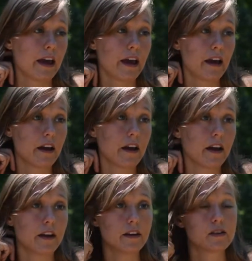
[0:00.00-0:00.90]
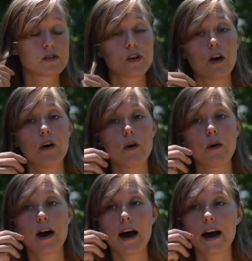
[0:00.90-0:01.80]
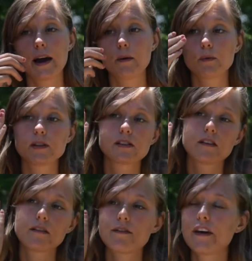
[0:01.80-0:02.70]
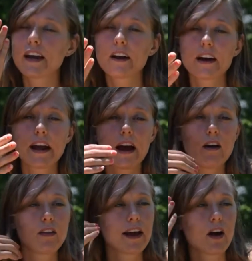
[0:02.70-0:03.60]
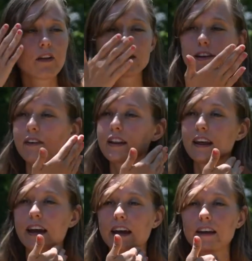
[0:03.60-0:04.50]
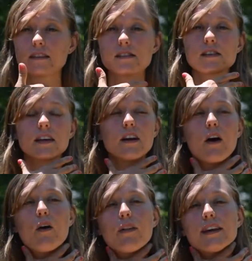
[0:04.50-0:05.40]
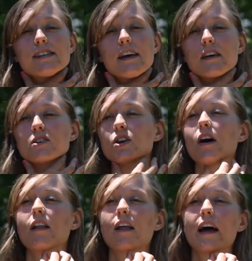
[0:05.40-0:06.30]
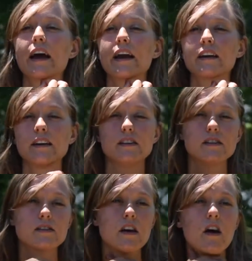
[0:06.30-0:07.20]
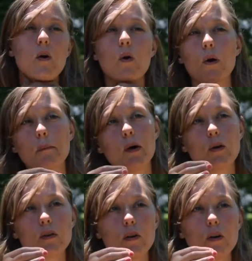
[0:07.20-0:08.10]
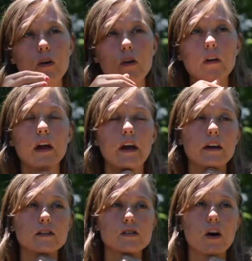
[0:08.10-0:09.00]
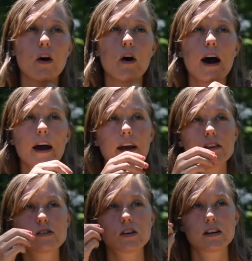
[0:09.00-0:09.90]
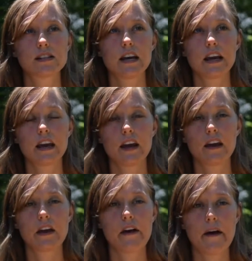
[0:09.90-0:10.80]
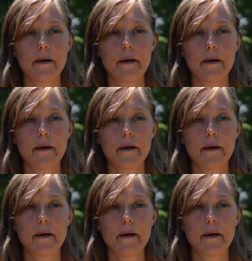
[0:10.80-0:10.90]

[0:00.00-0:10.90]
And so I was figuring out like all the different things. You know, they say that jawline is hormonal, and so I started taking